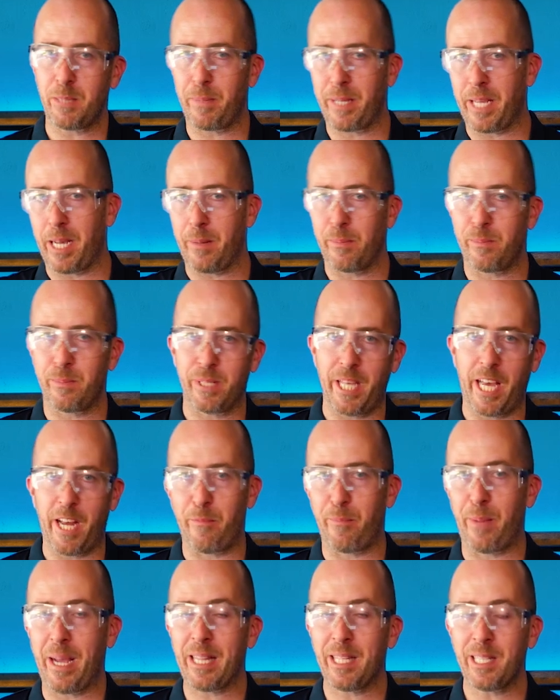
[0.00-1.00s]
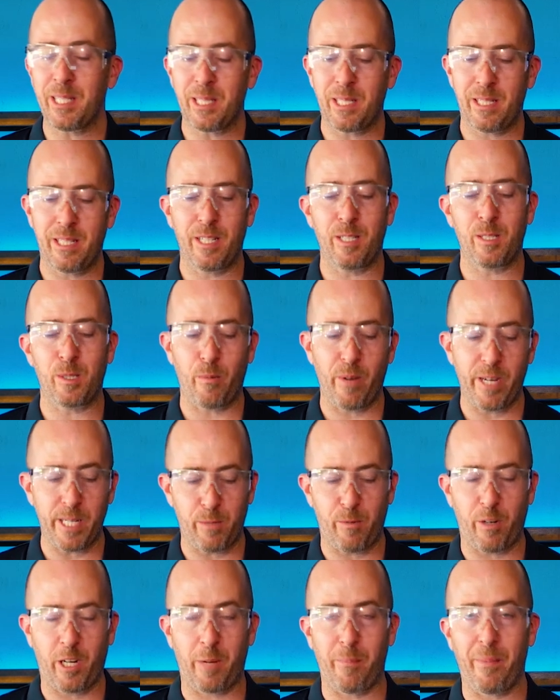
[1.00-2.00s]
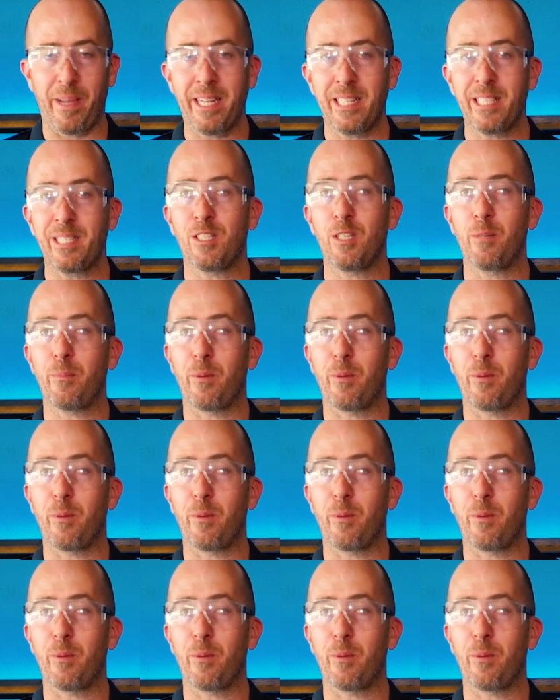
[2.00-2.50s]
becomes out of balance, it is always recommended to